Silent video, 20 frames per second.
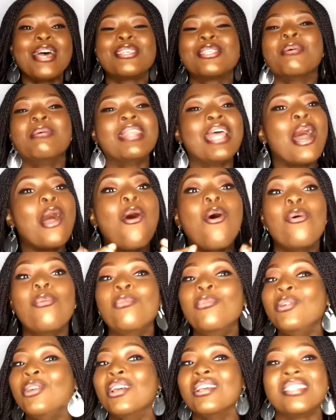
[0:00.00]
So that
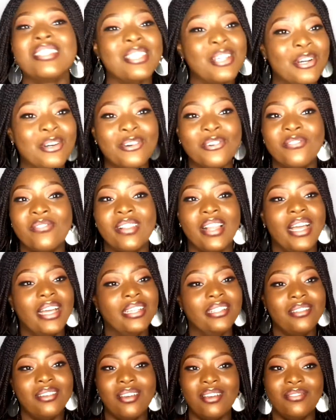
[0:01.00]
humble yourself
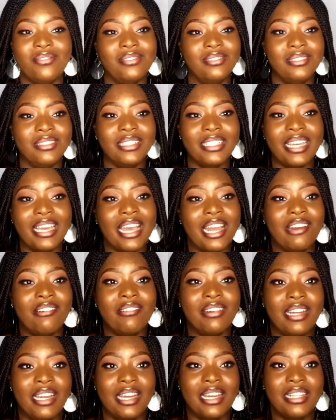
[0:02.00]
and don't even get
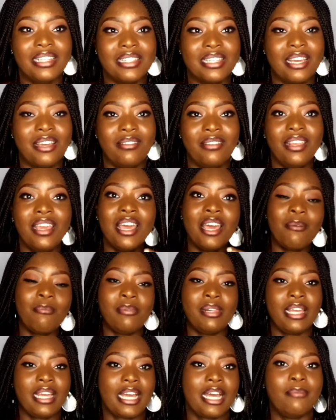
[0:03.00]
arrogant and
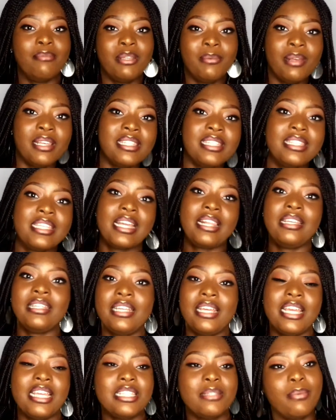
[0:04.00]
be like, I'm the most
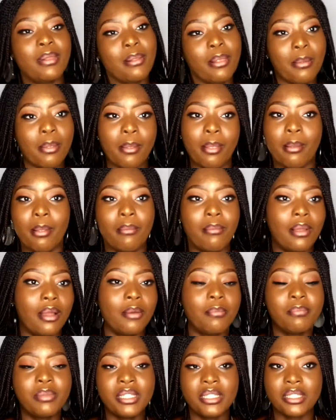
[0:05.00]
intelligent, blah, blah, blah, blah,
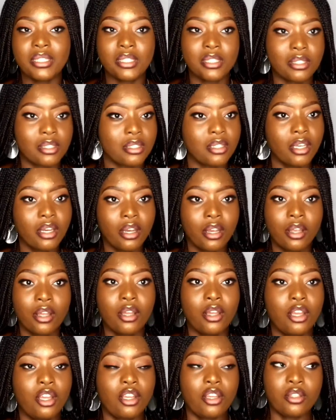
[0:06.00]
blah. Please
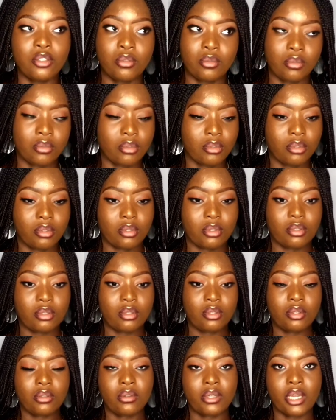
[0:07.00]
don't
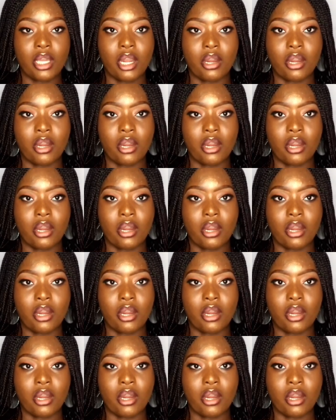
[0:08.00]
get